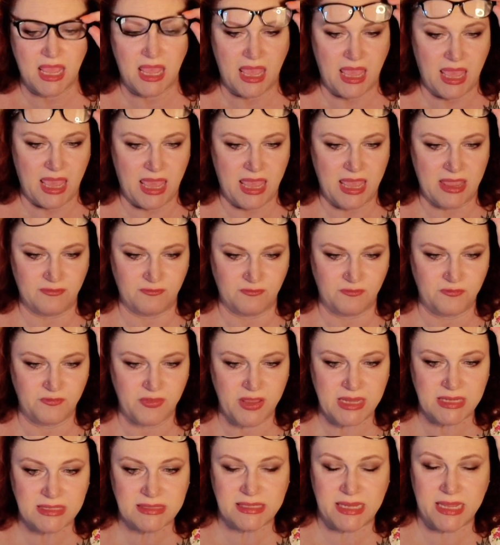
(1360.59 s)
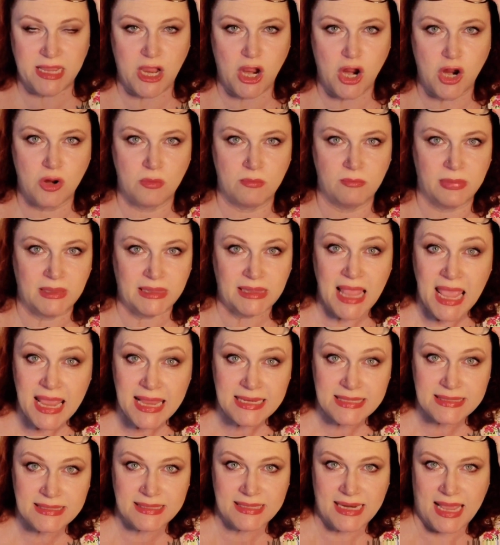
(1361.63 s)
and, fixing her
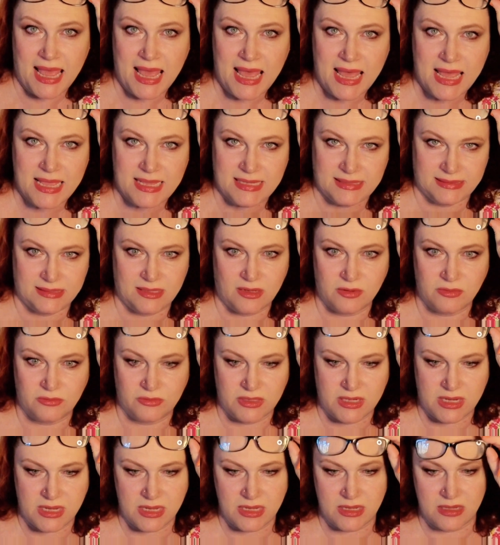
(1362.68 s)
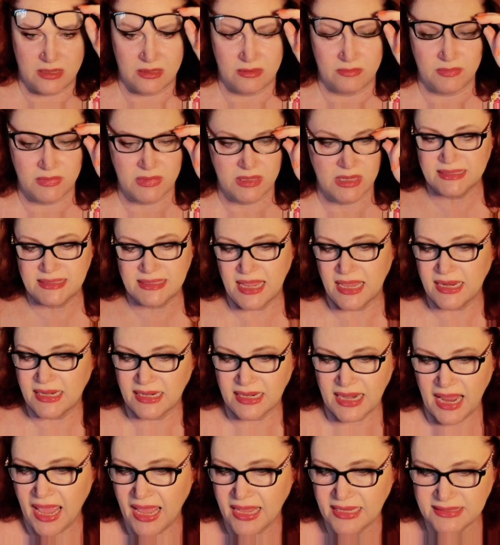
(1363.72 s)
blazing eyes on him, said in
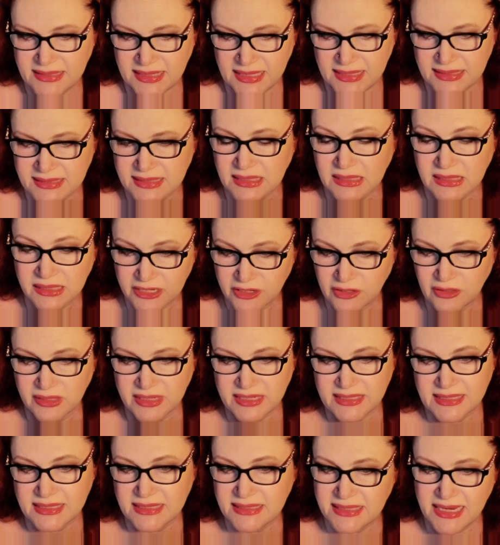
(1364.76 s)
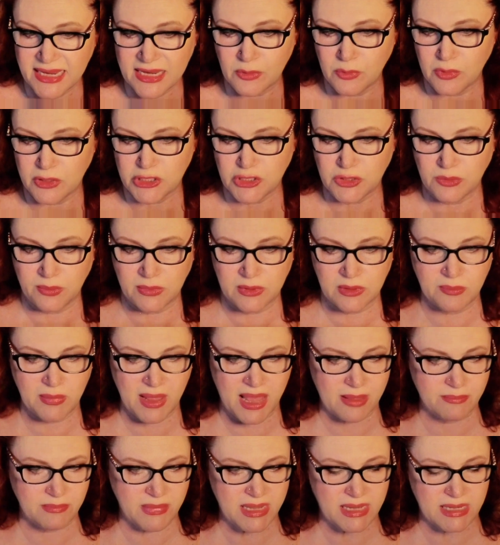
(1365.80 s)
accents clearly distinguishable by
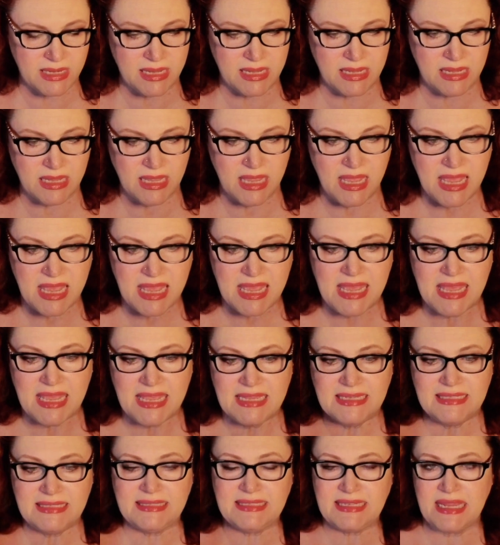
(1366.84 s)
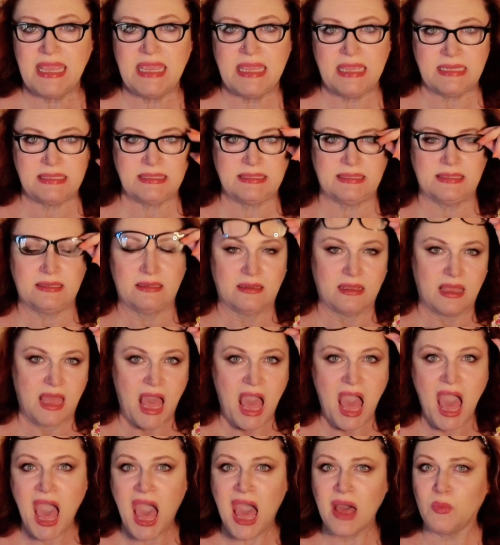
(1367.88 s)
many, "Cease!
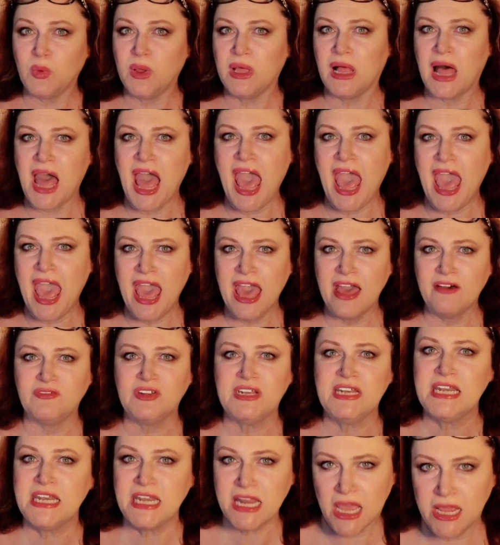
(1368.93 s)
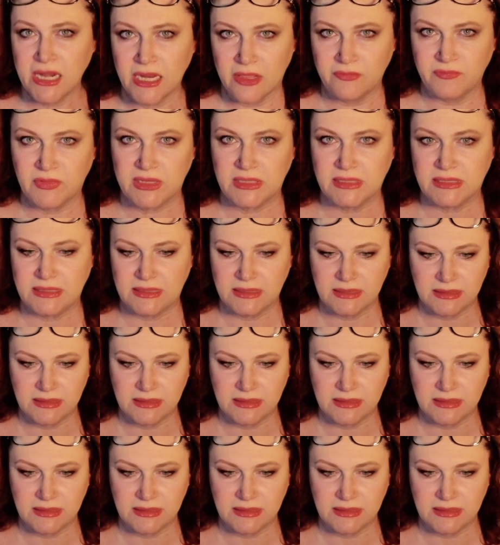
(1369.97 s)
I will have none of it.